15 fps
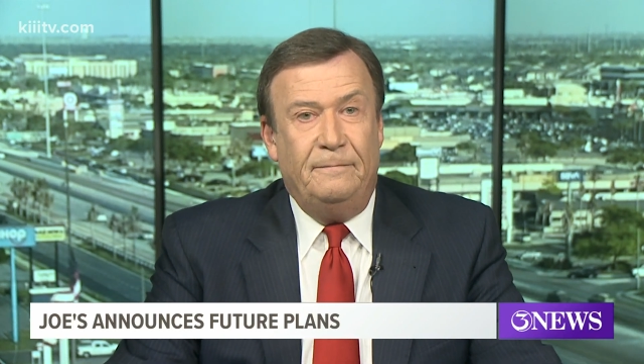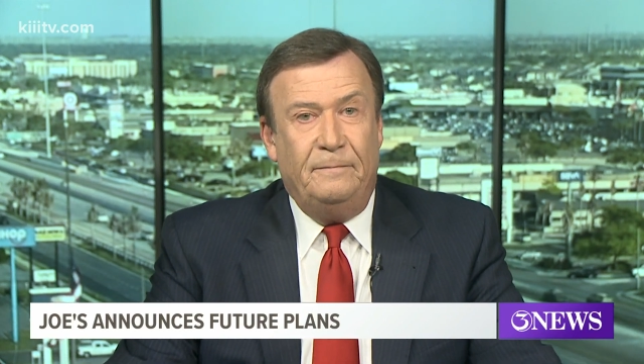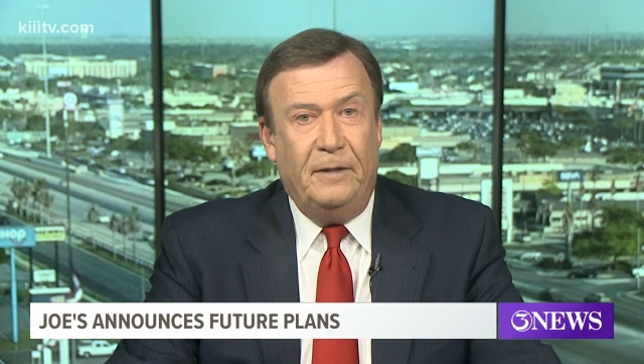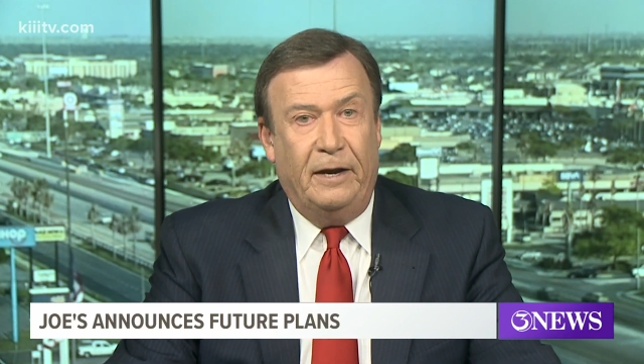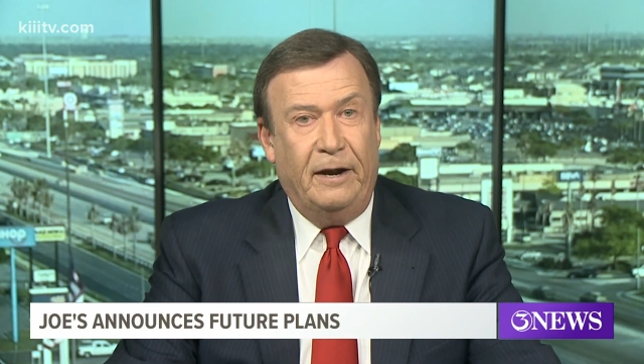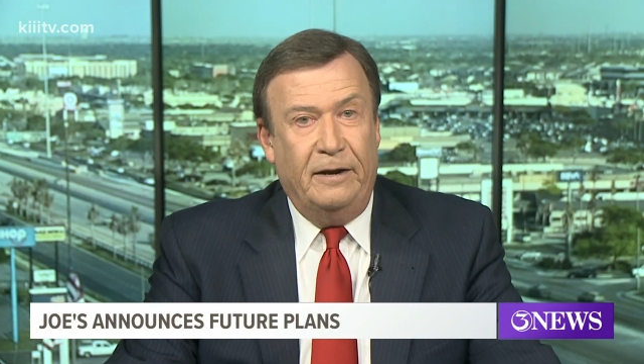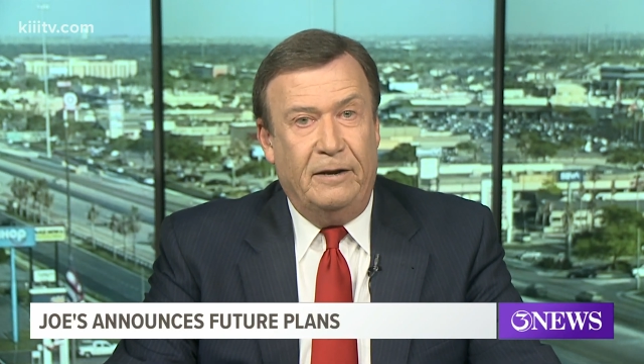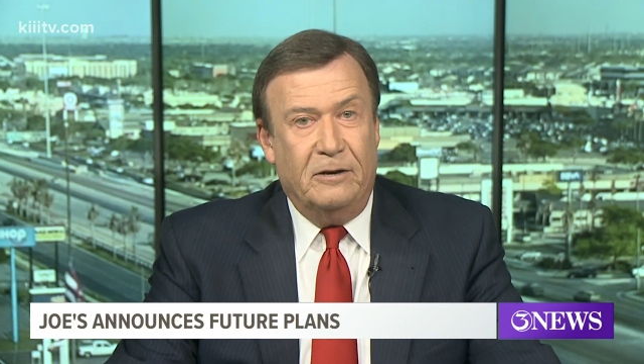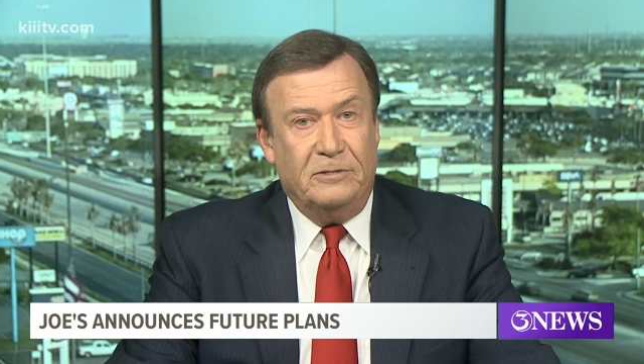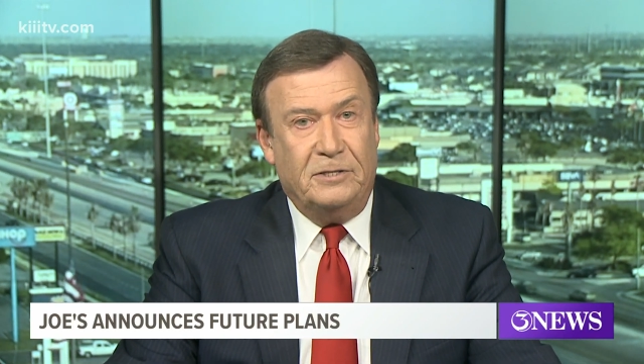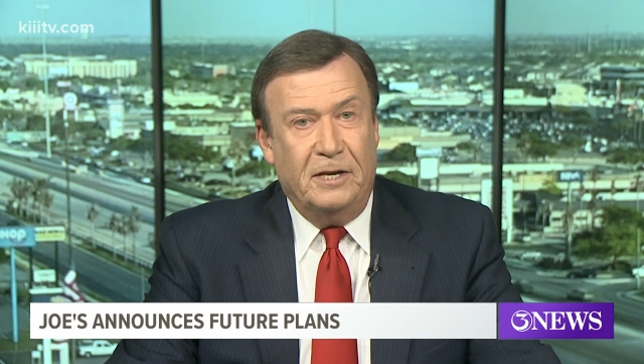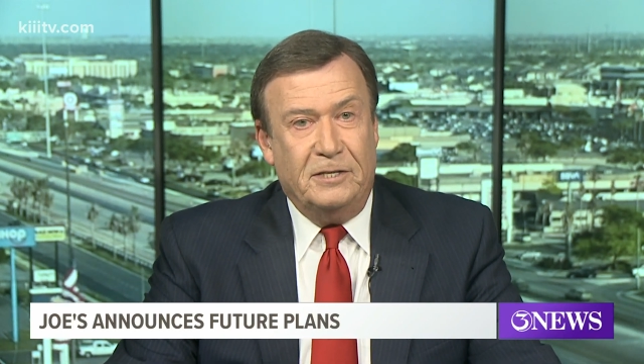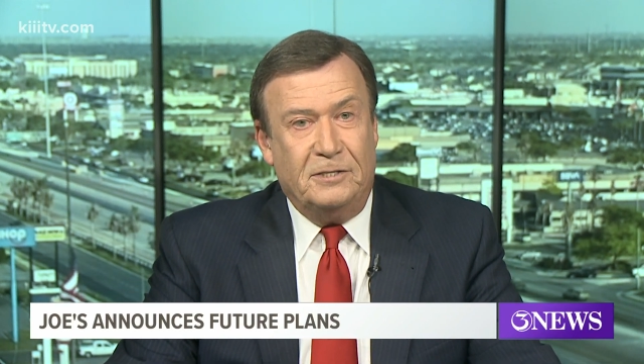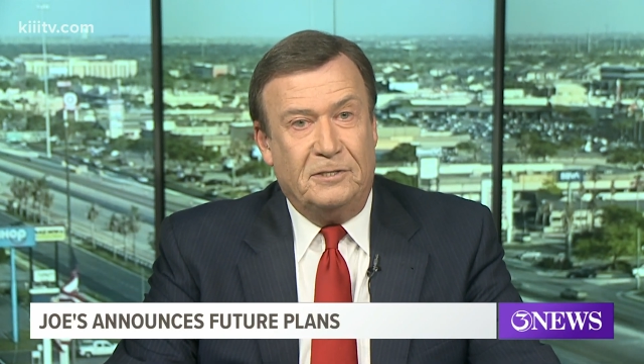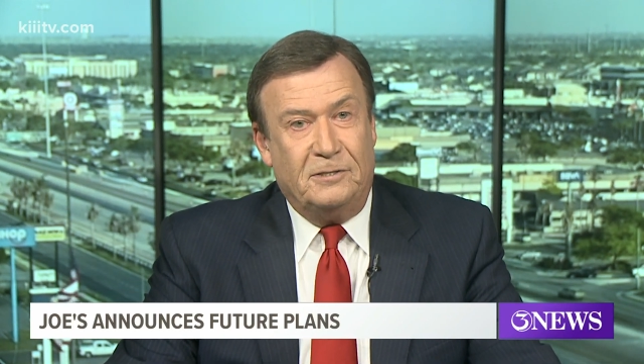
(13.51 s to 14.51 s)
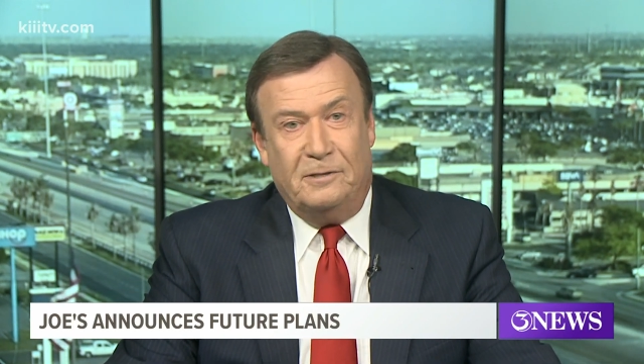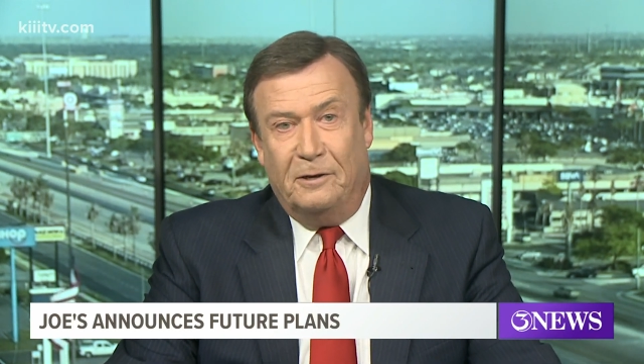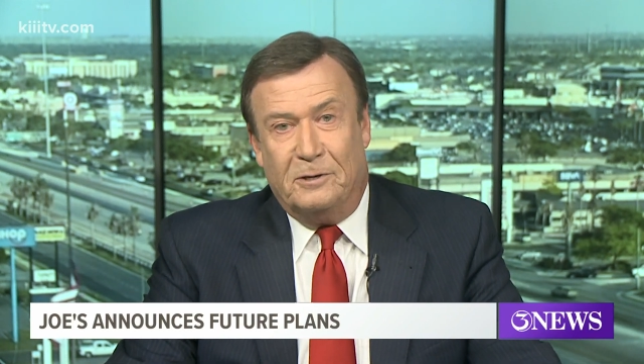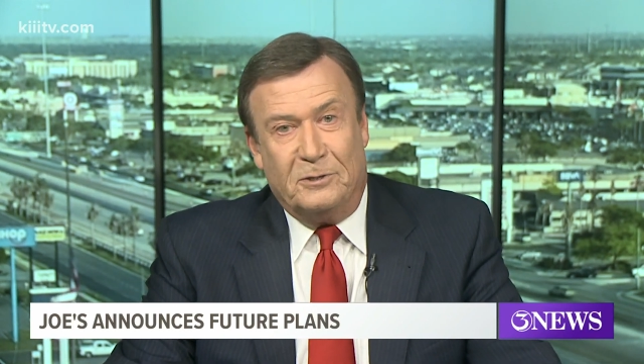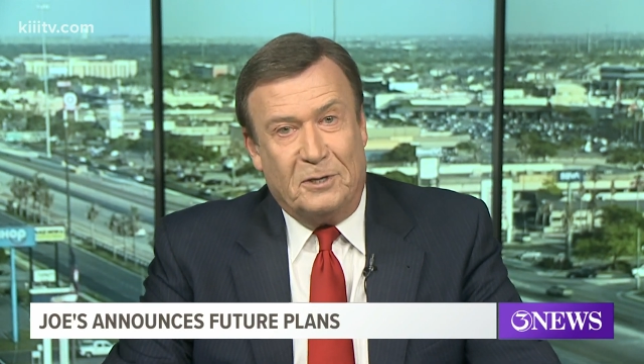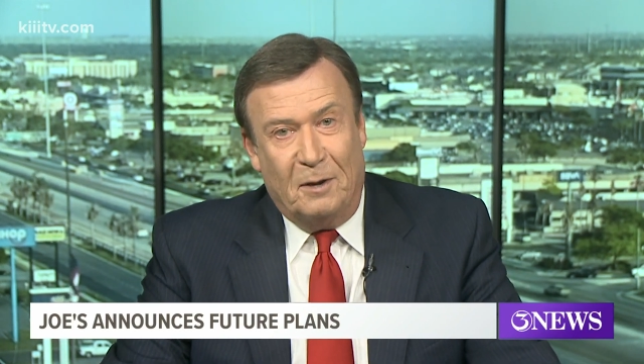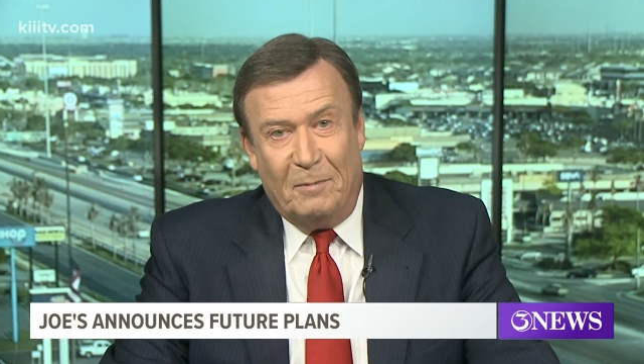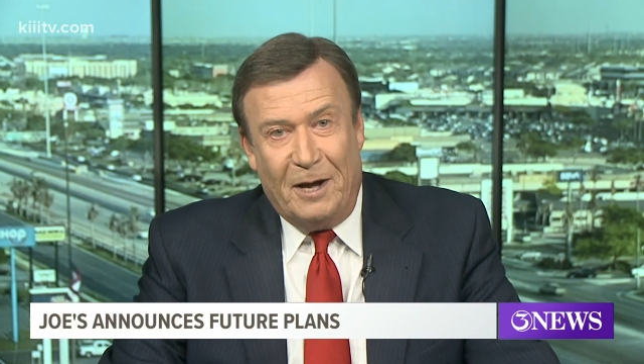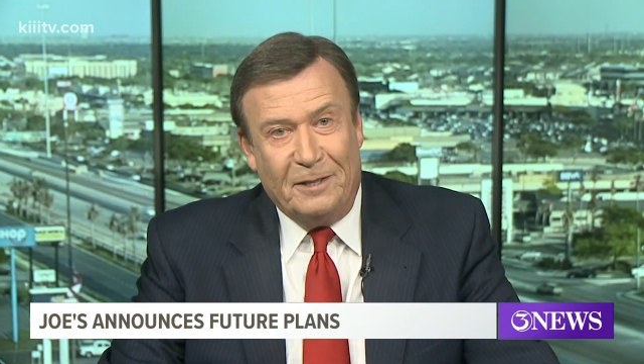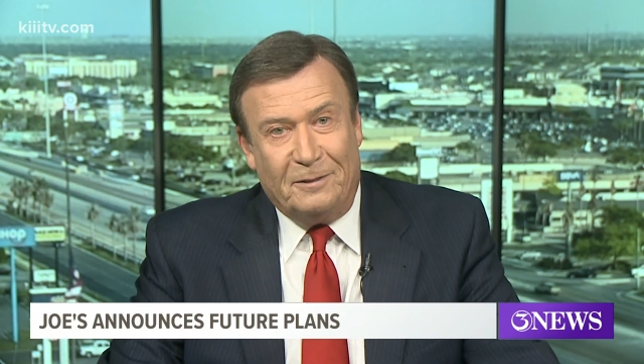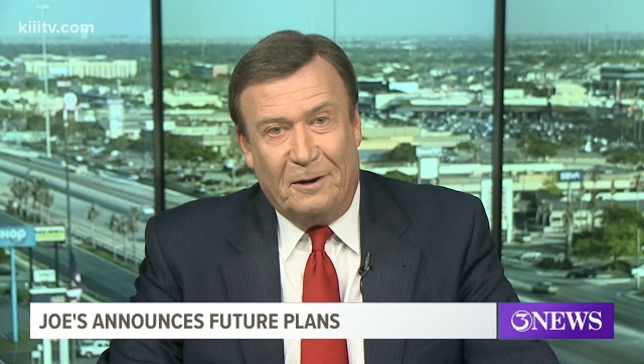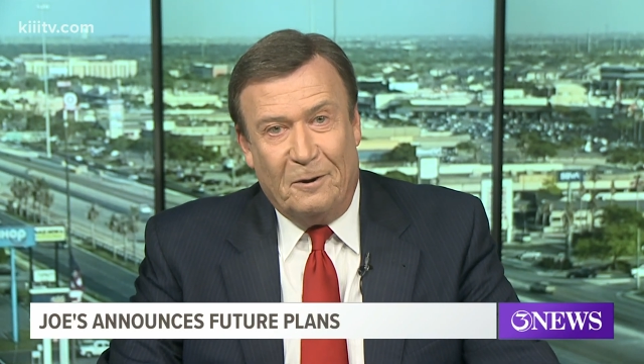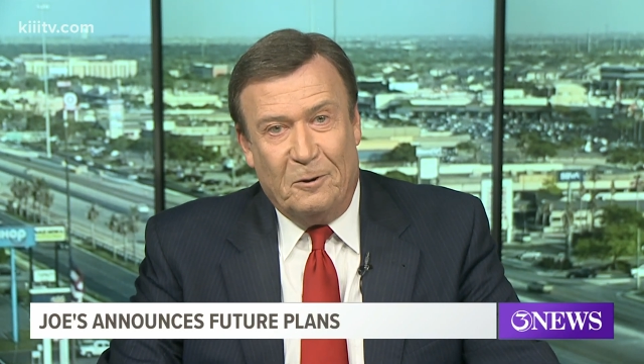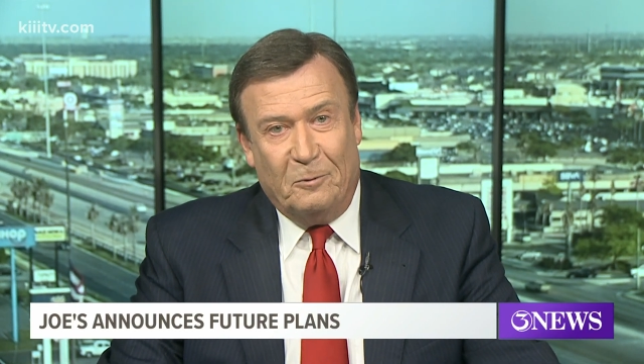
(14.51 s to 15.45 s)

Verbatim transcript: and I dare say there are some out there who